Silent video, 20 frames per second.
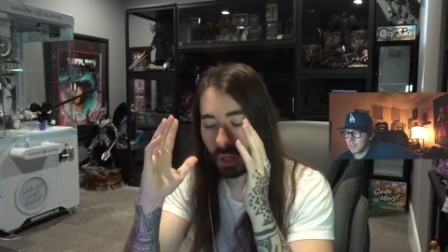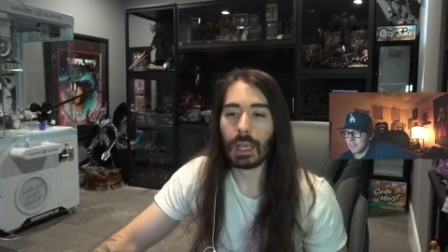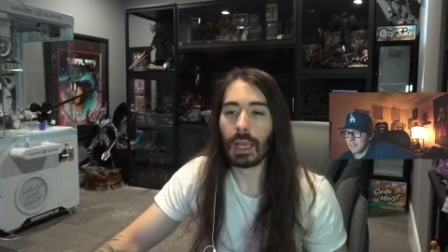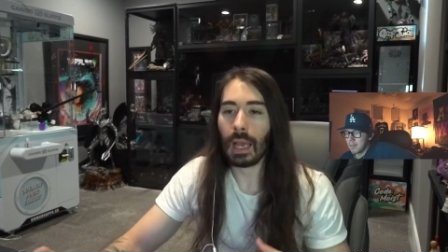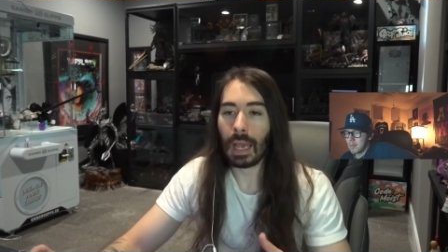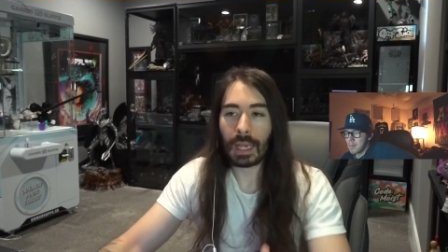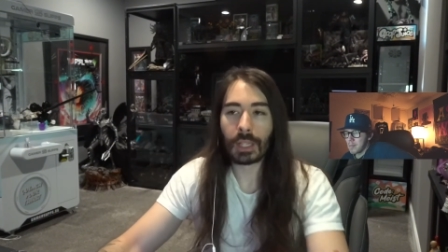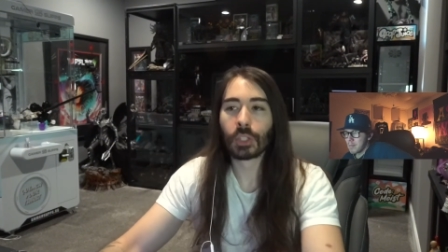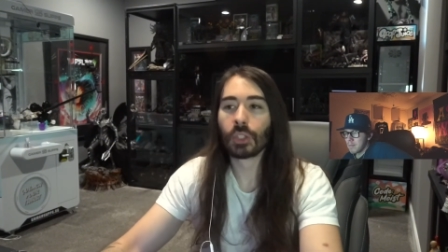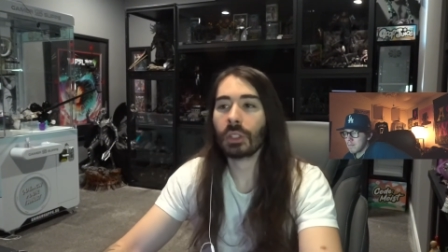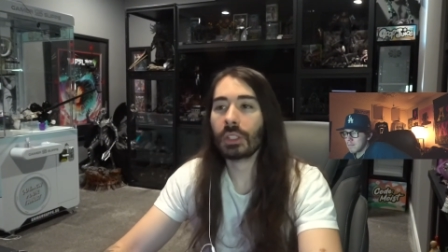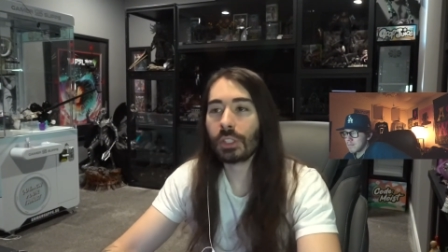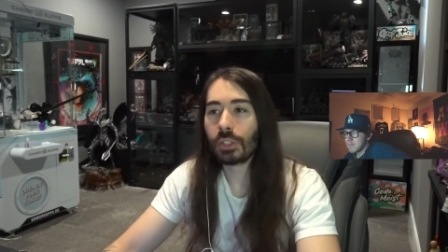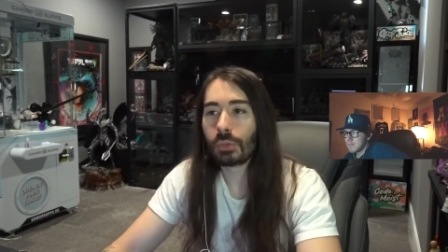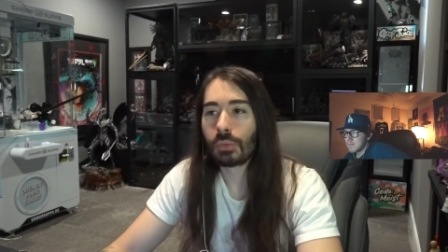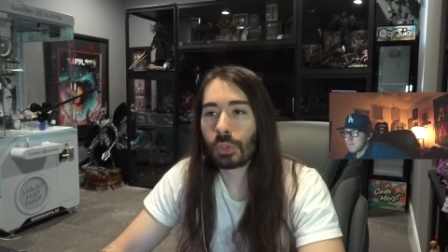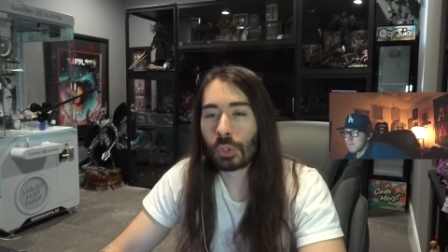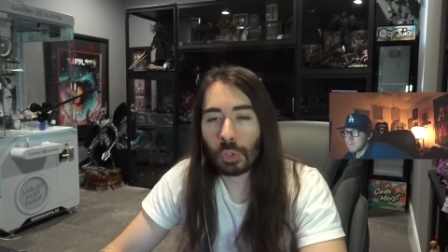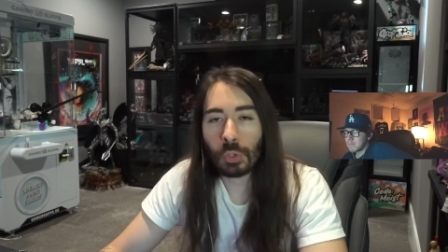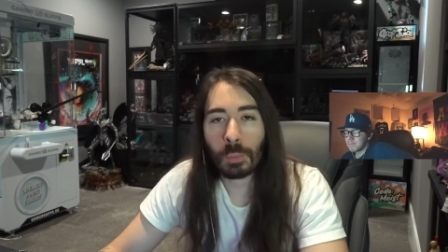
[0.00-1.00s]
actually
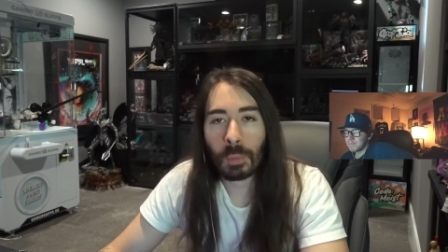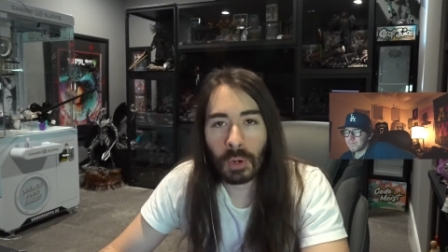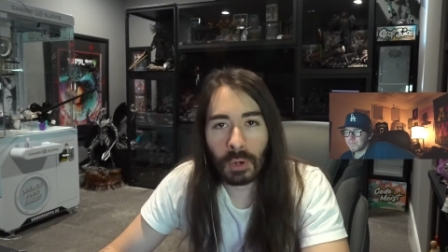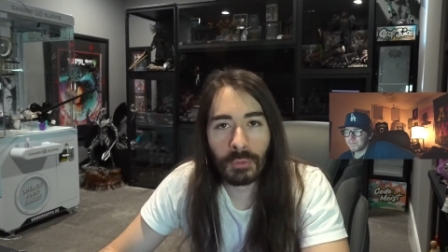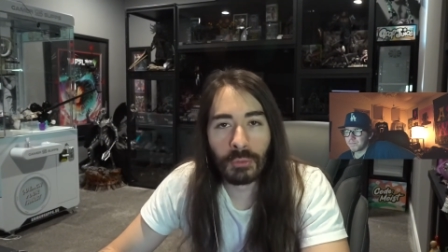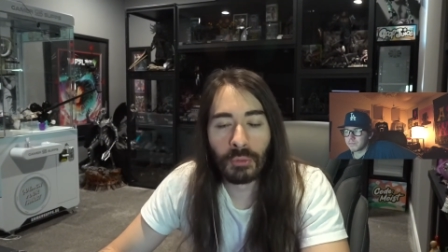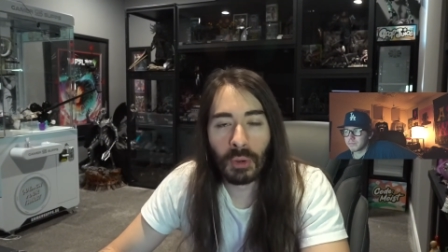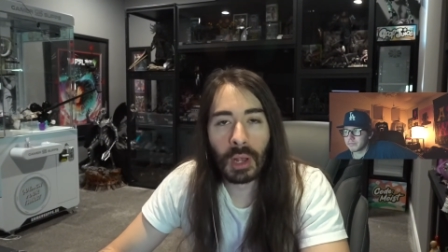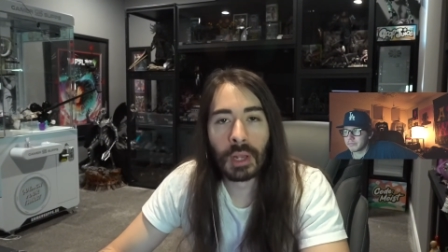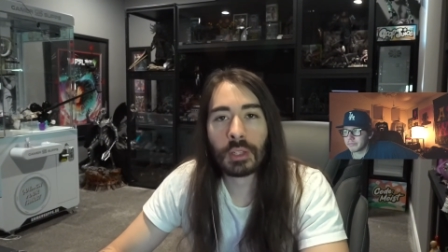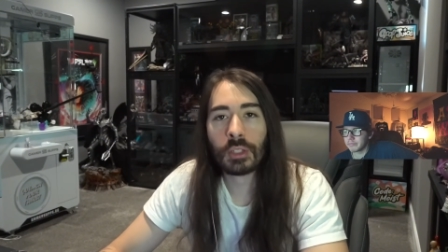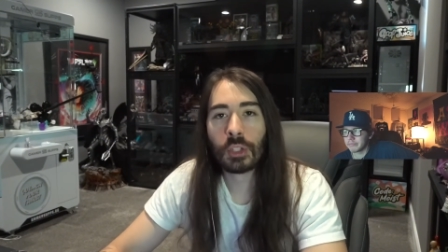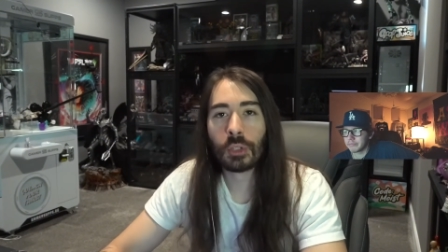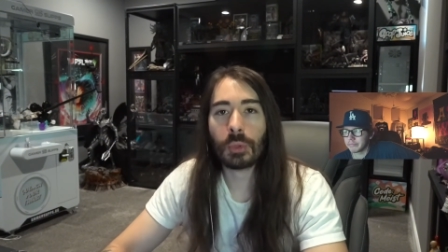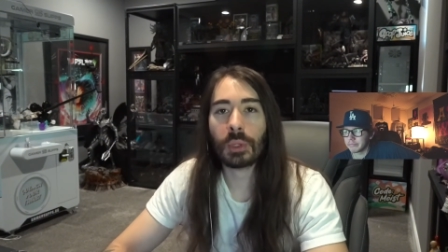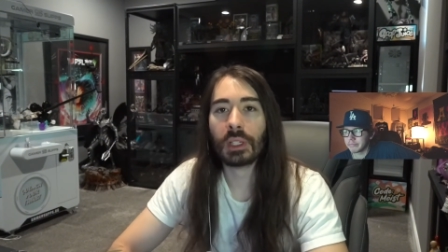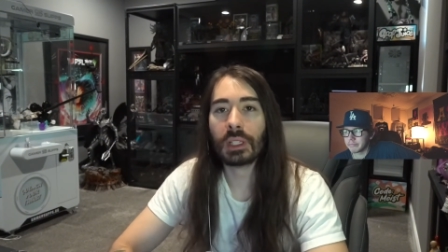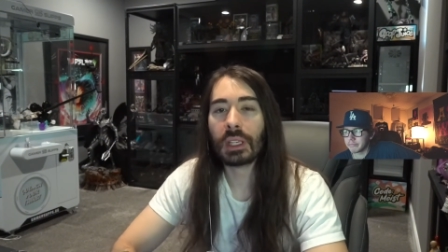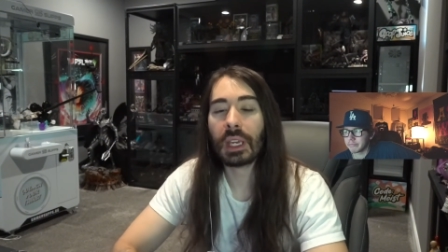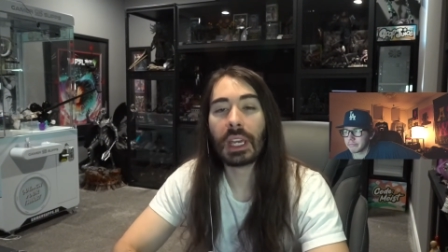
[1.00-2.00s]
super fun
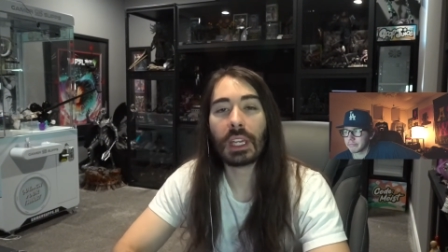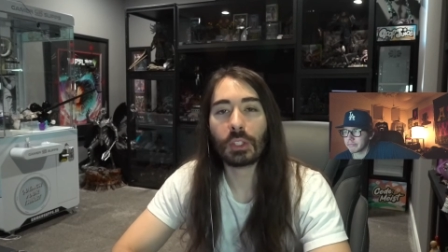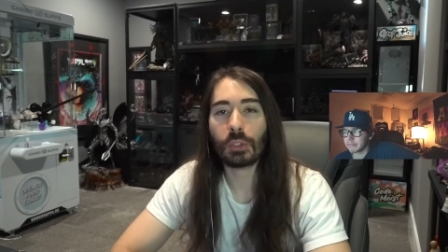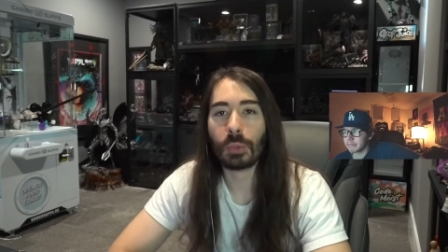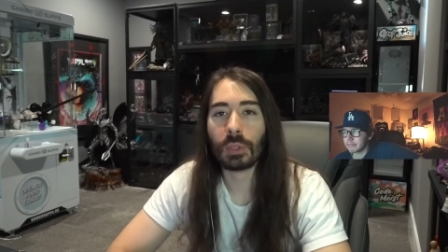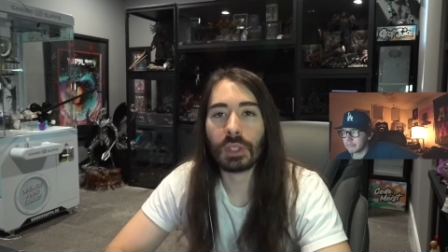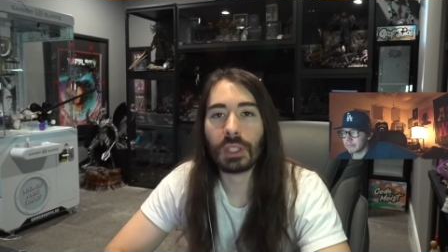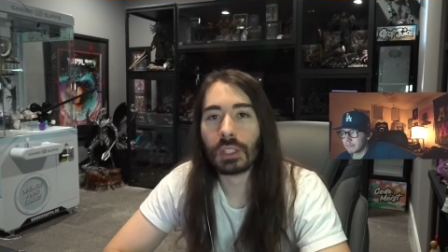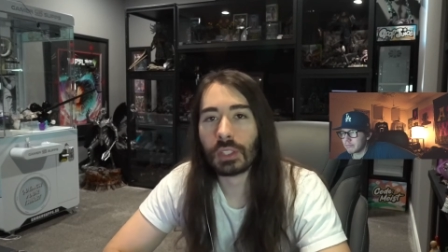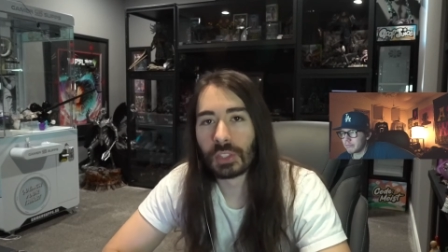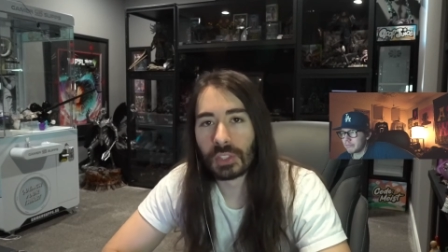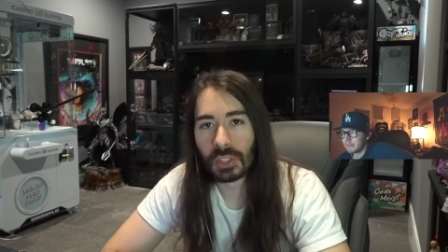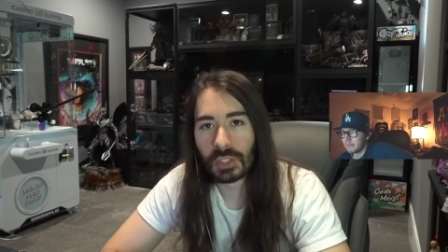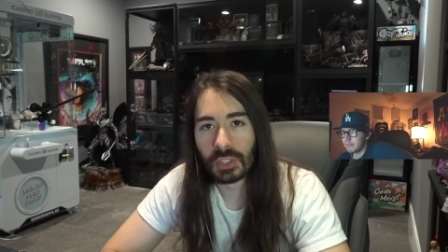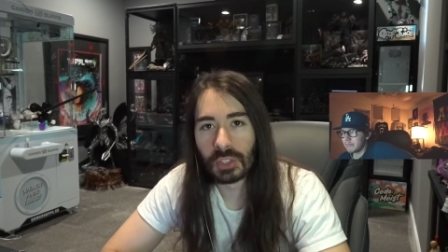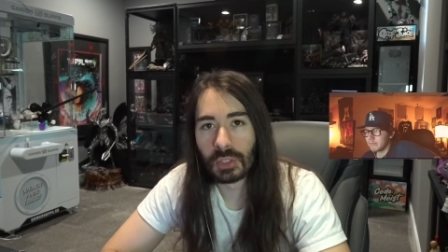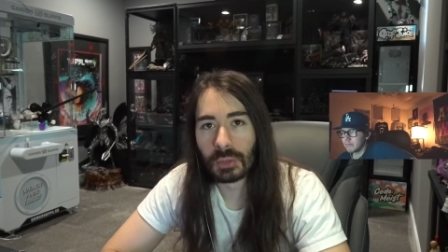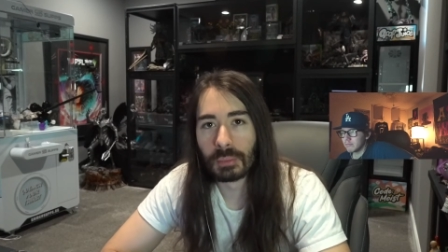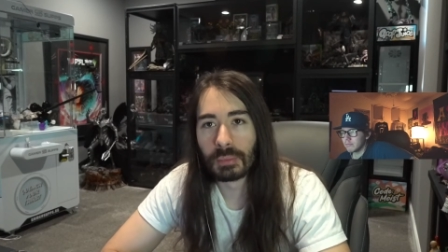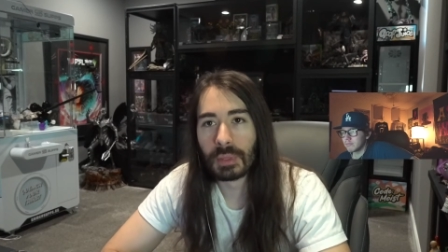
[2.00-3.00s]
to engage with this
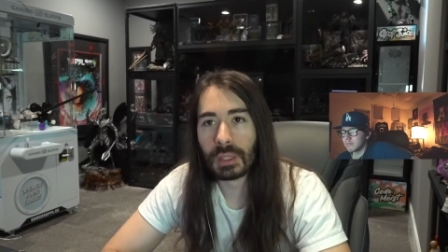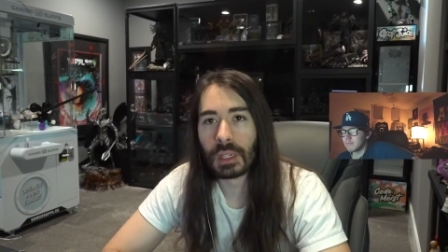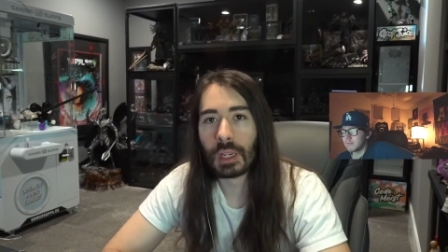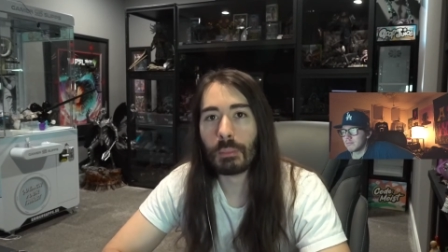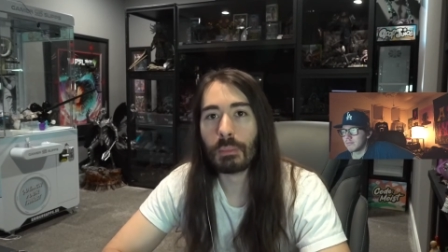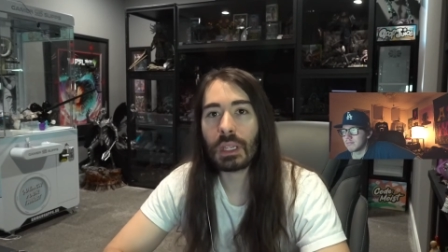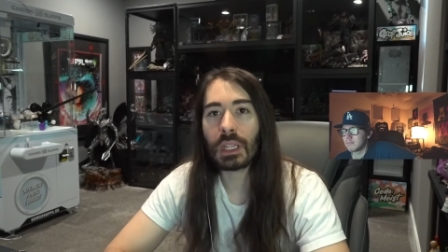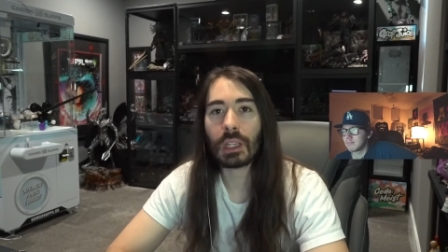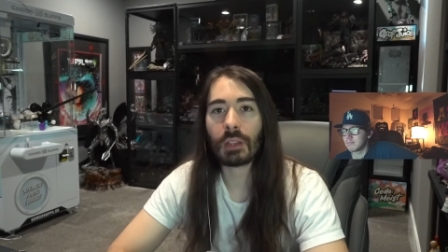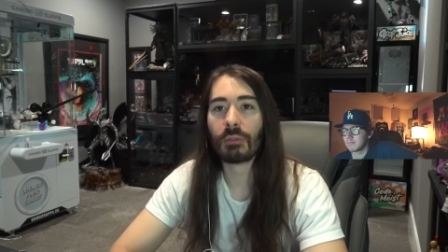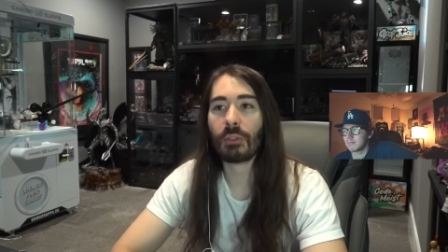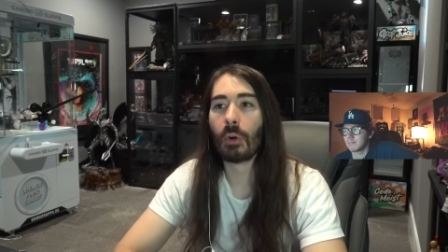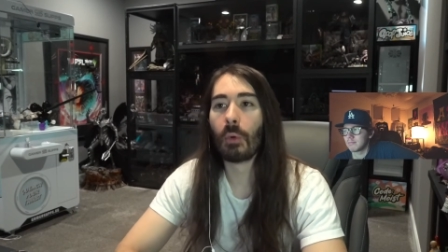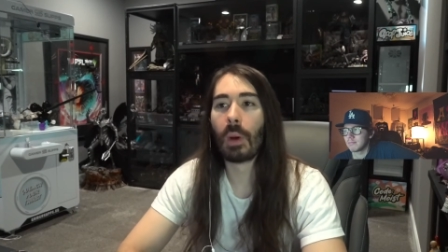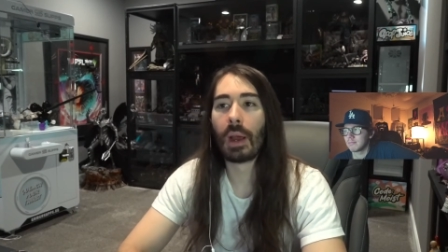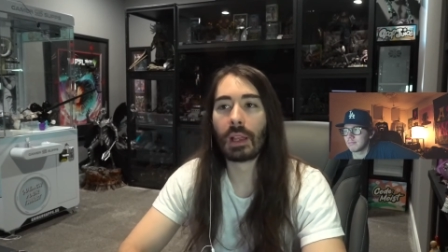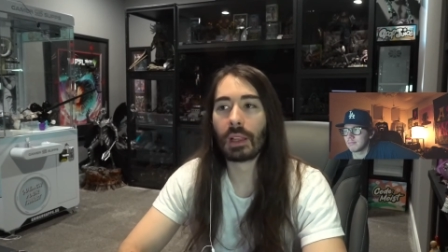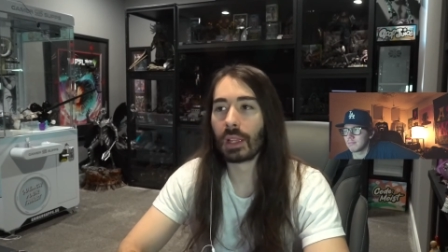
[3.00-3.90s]
system in a meaningful way.